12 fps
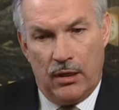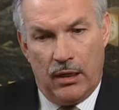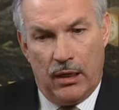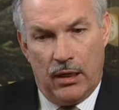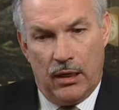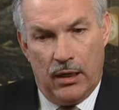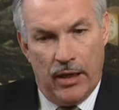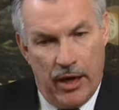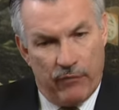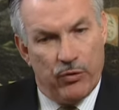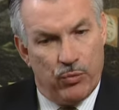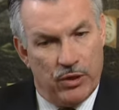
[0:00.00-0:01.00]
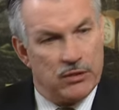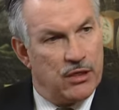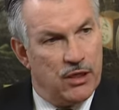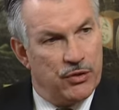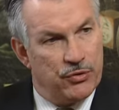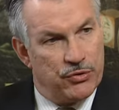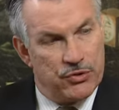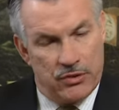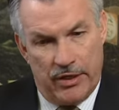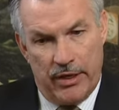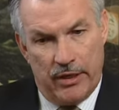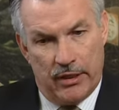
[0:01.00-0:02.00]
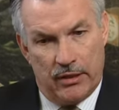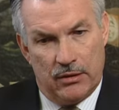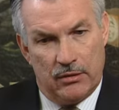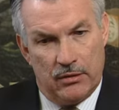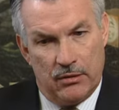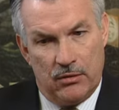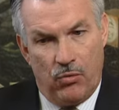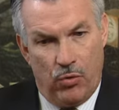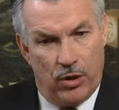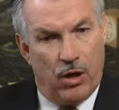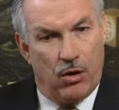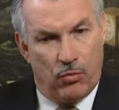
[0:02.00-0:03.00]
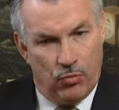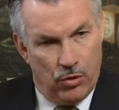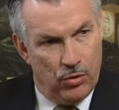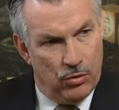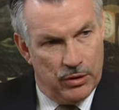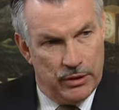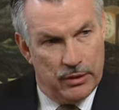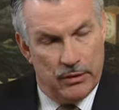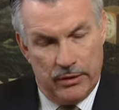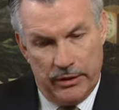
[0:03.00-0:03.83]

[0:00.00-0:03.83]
uh, everyone to understand what our role in,